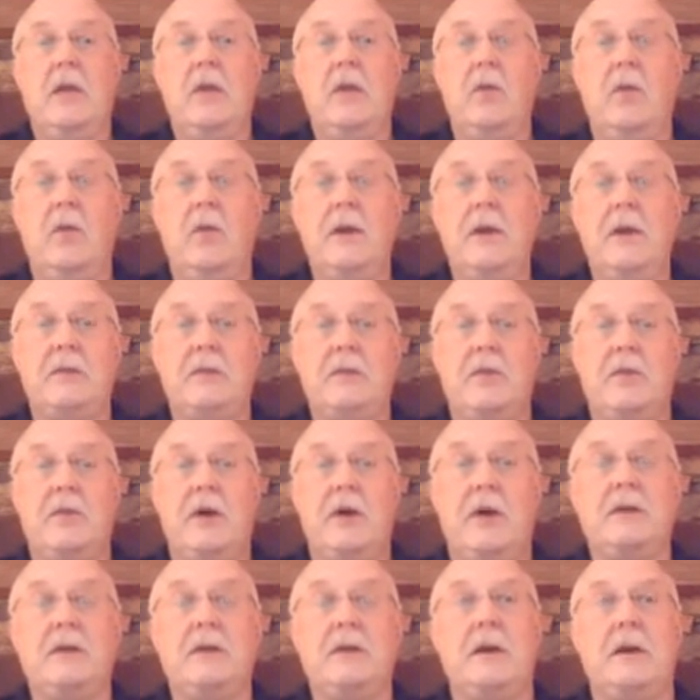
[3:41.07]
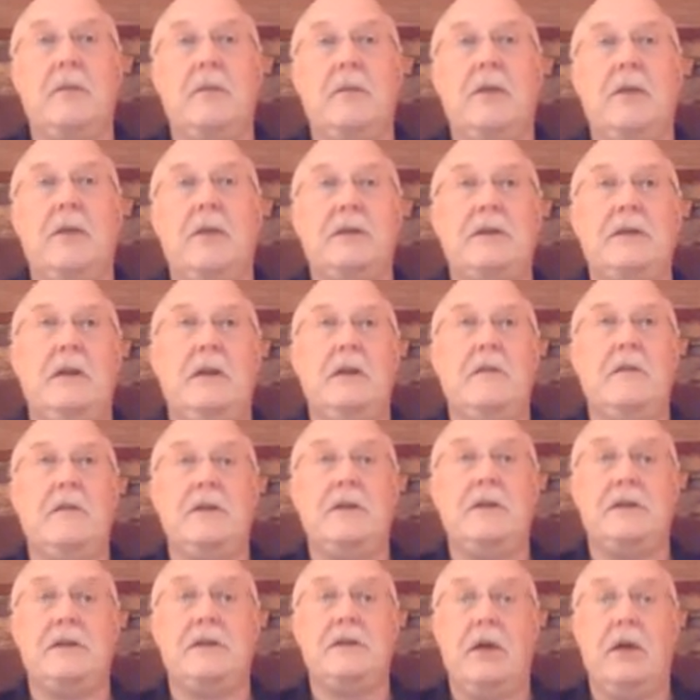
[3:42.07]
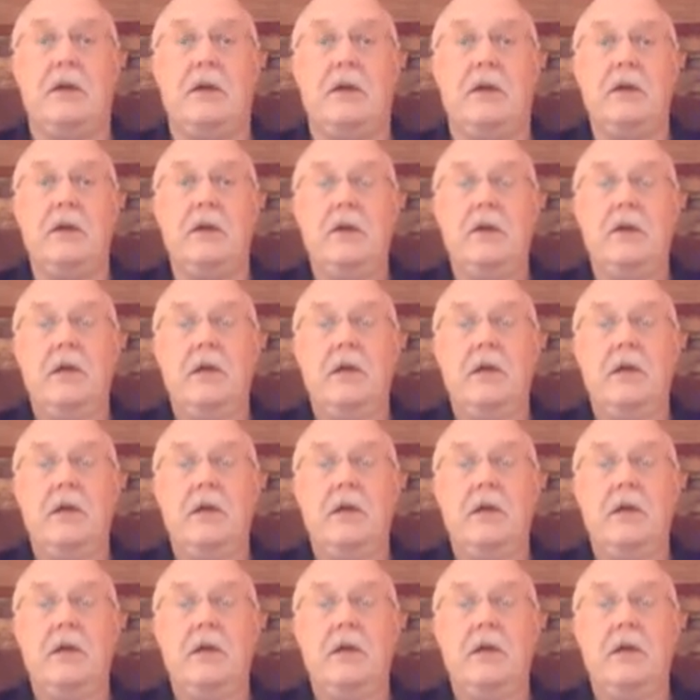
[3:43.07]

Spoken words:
And what is the project complexity of the steel?